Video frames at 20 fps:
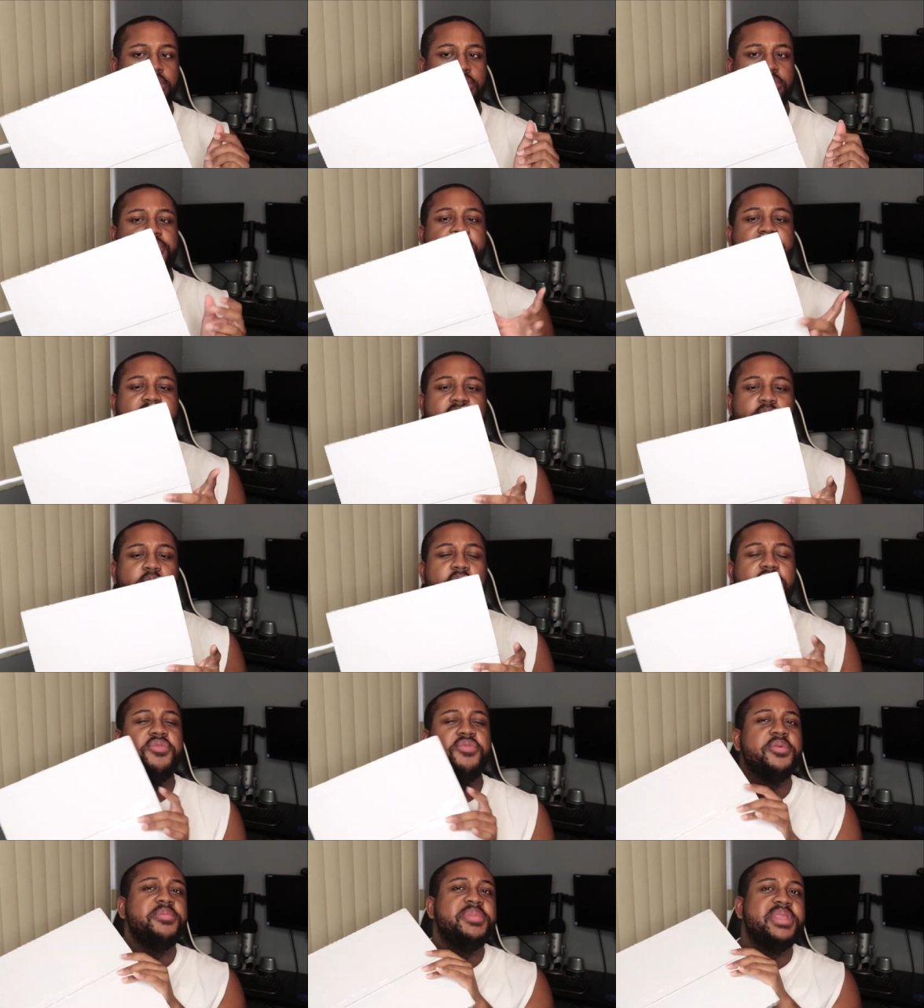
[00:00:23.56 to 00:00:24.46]
This is the
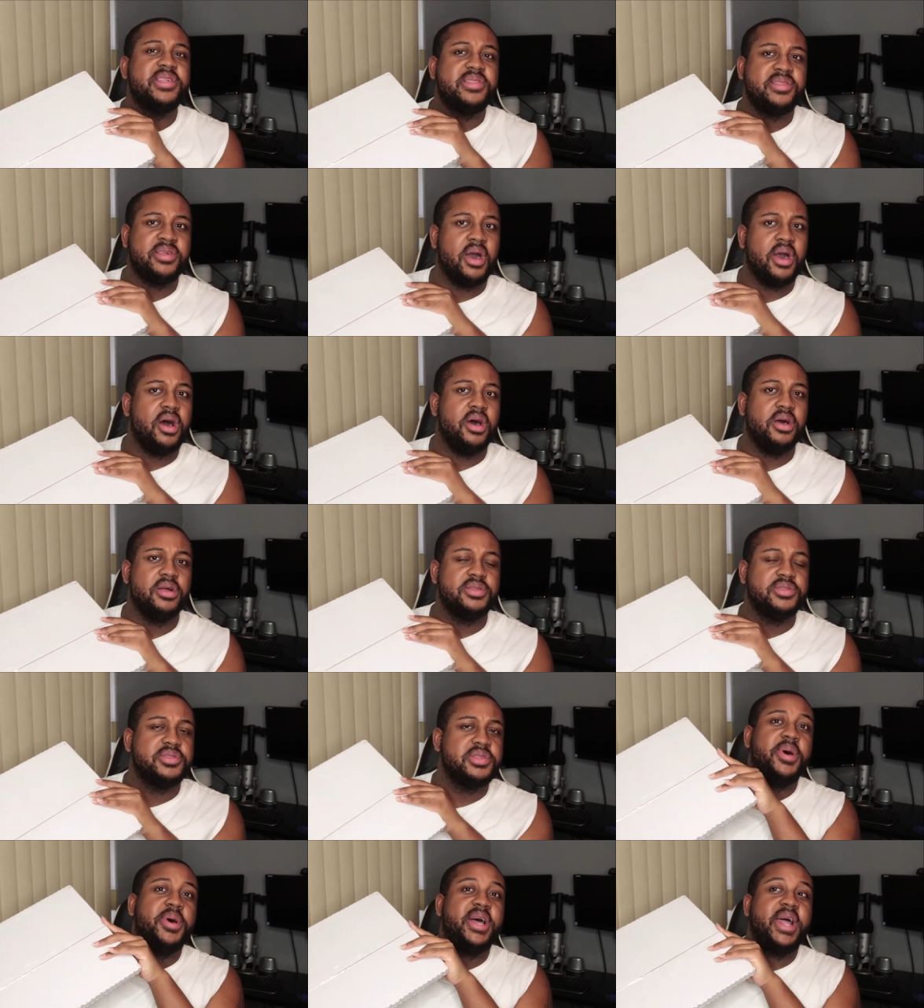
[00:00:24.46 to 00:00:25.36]
one from
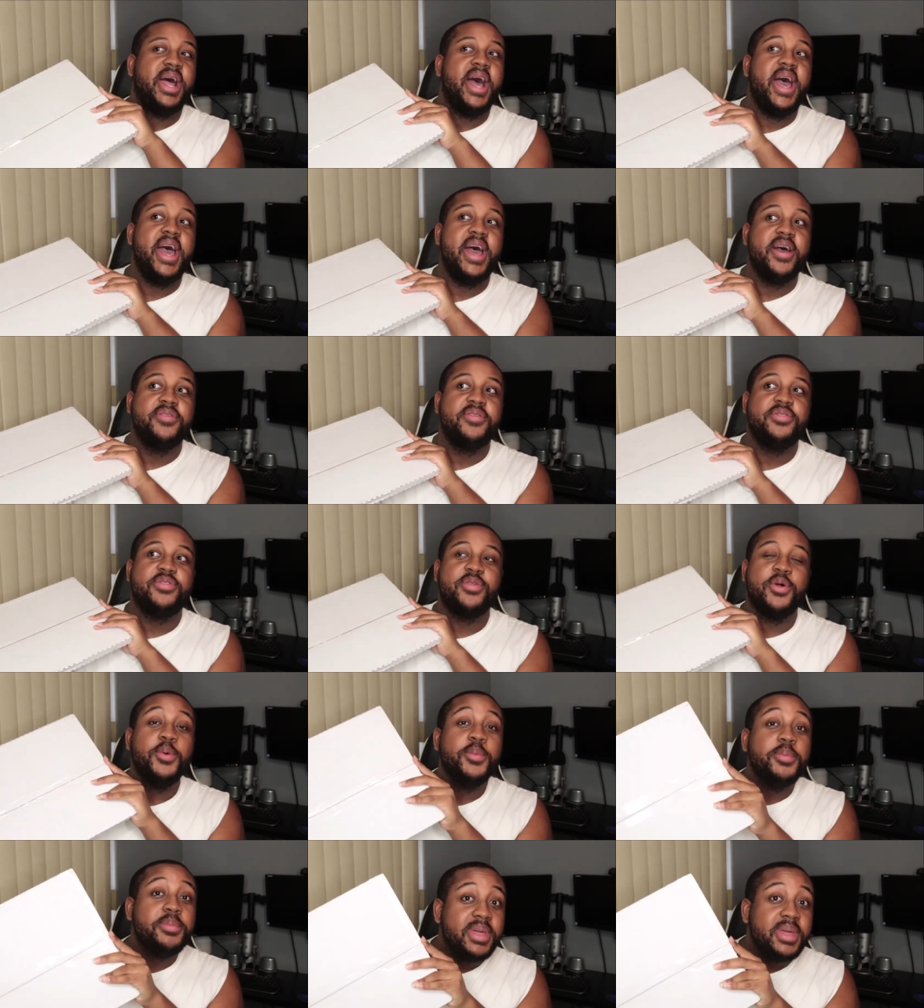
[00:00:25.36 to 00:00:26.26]
Discogs, but I have
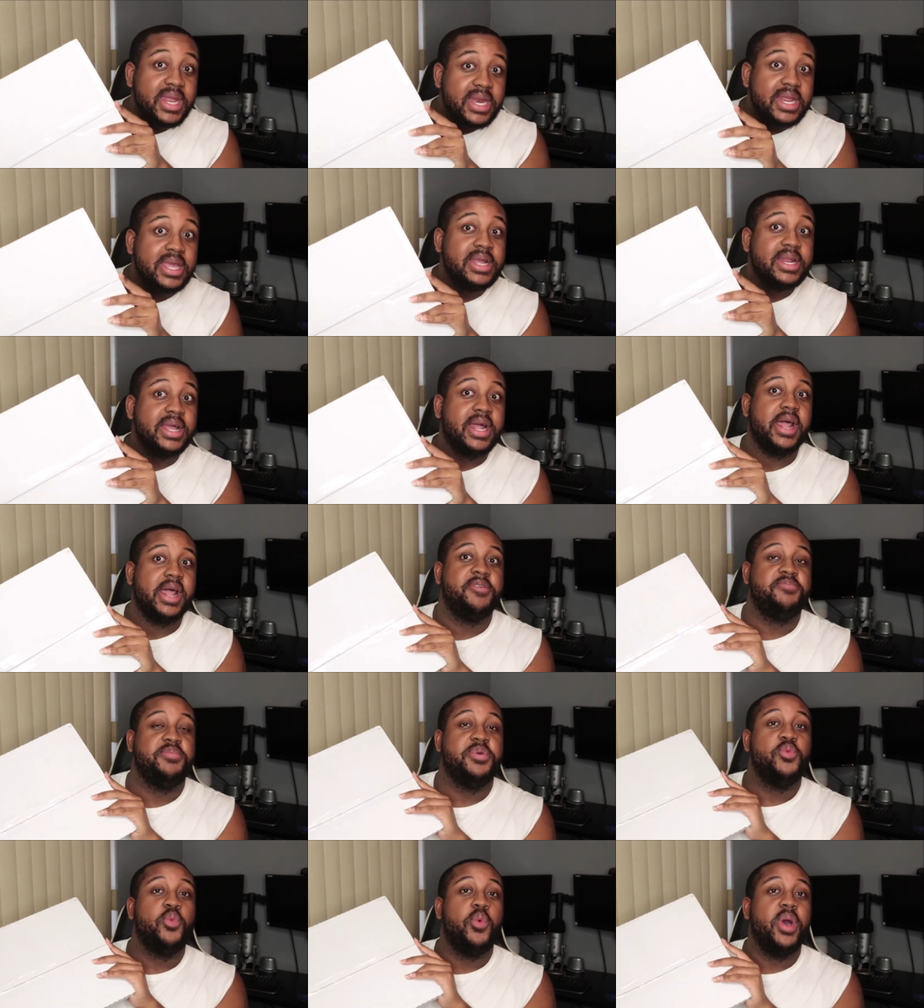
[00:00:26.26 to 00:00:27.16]
so many that
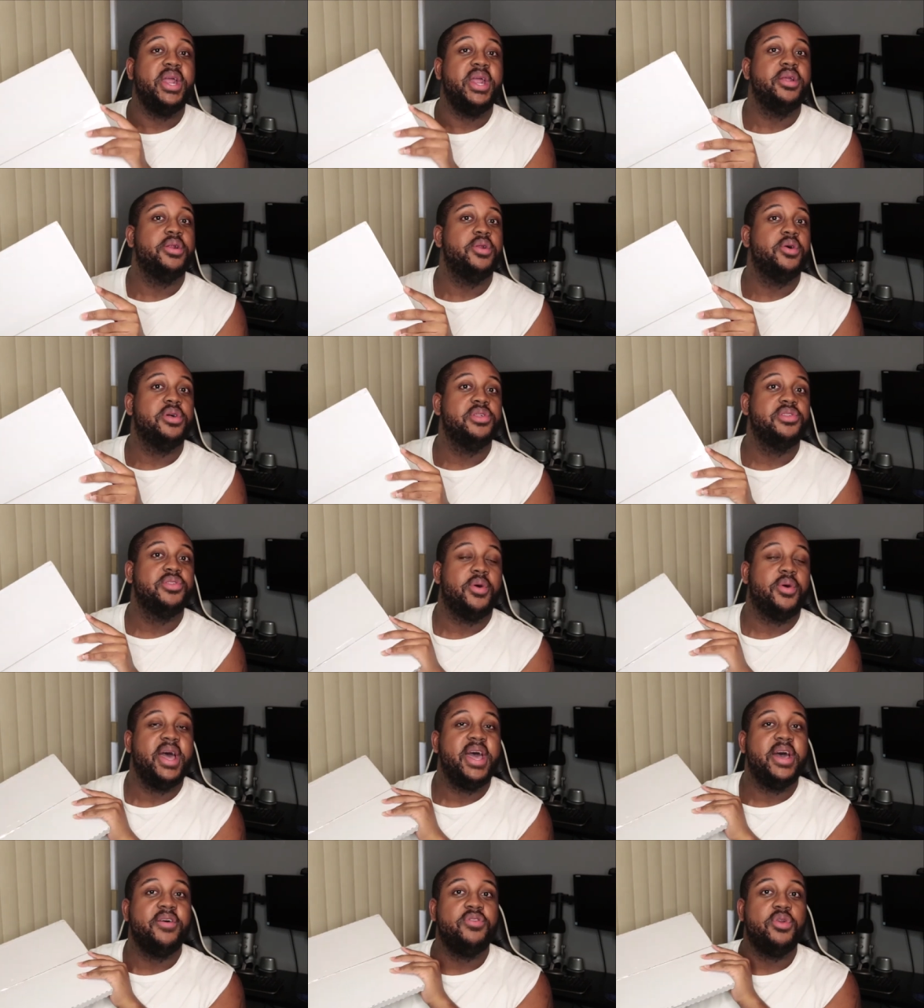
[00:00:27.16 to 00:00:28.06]
I've been waiting on, so
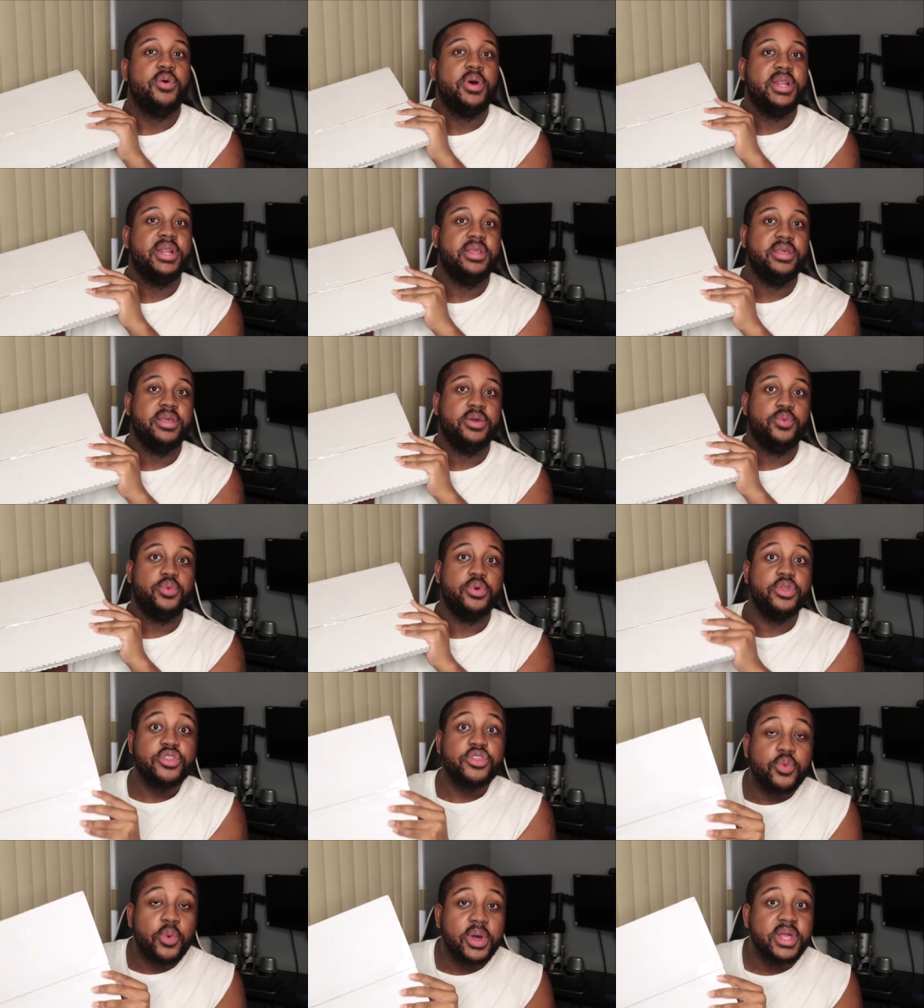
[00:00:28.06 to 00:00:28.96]
I have no idea
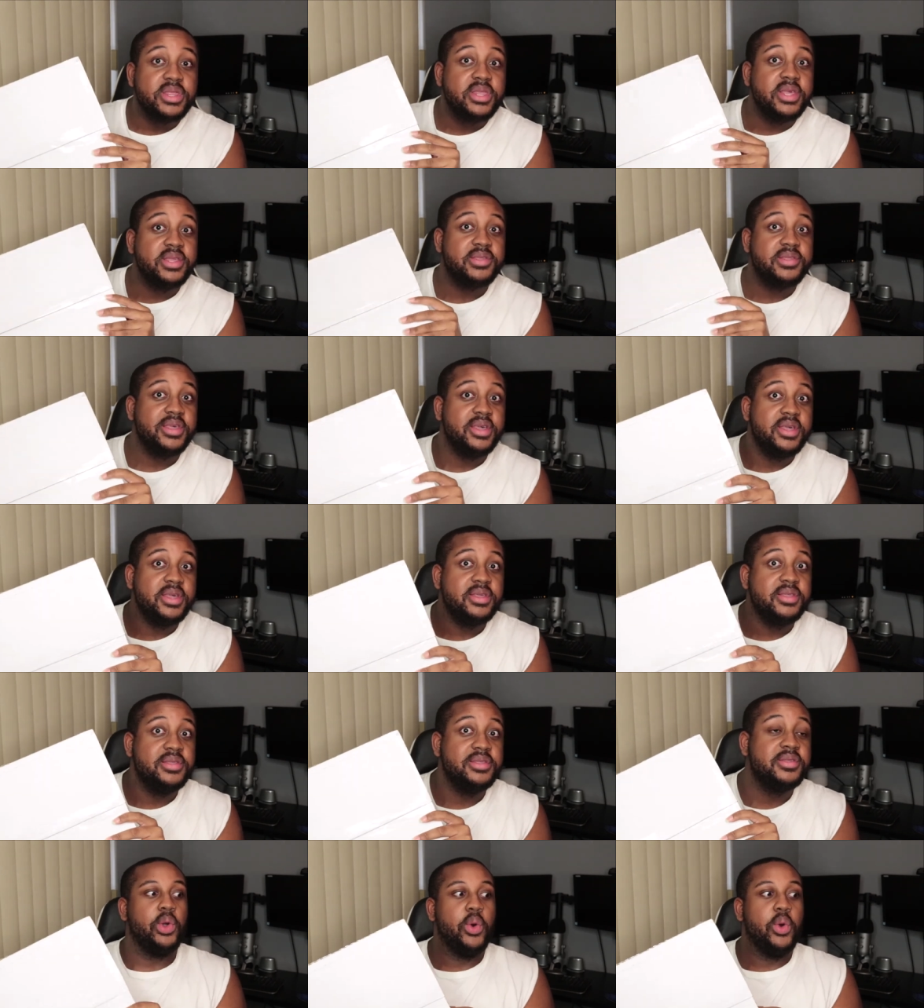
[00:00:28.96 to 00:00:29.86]
which one this is.